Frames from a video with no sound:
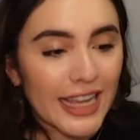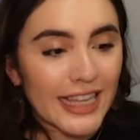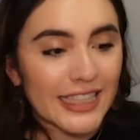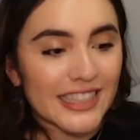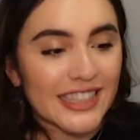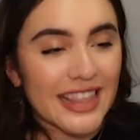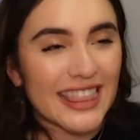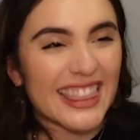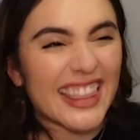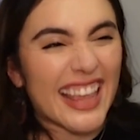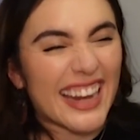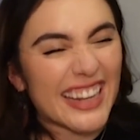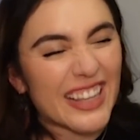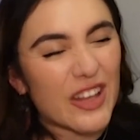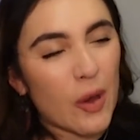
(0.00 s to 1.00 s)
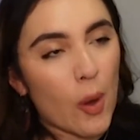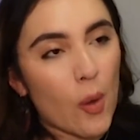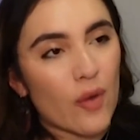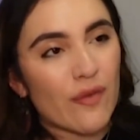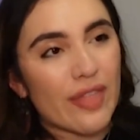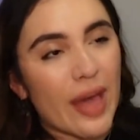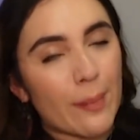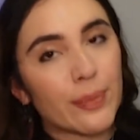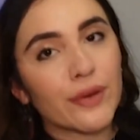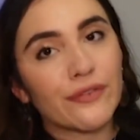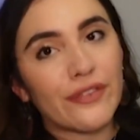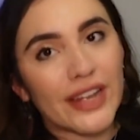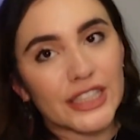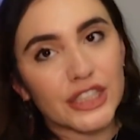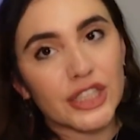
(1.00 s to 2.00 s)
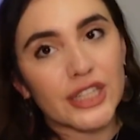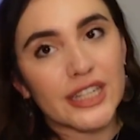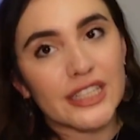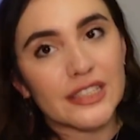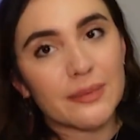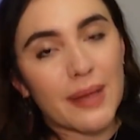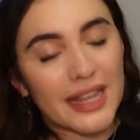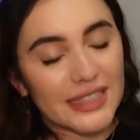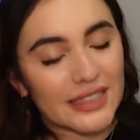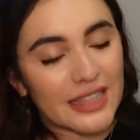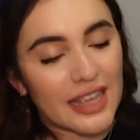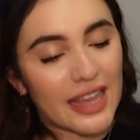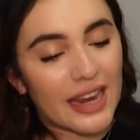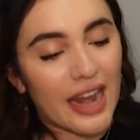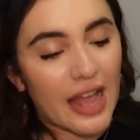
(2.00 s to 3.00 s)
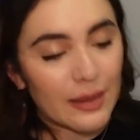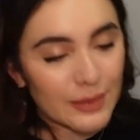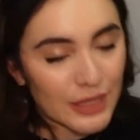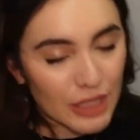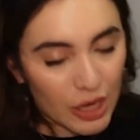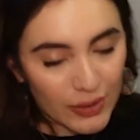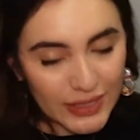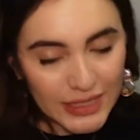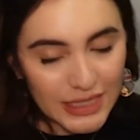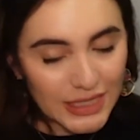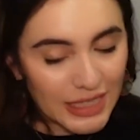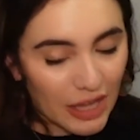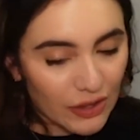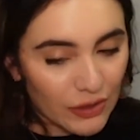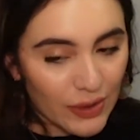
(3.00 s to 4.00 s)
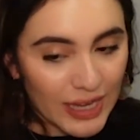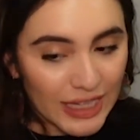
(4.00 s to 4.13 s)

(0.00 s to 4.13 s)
is letting go of that perfectionist mindset. I'm sorry to tell you,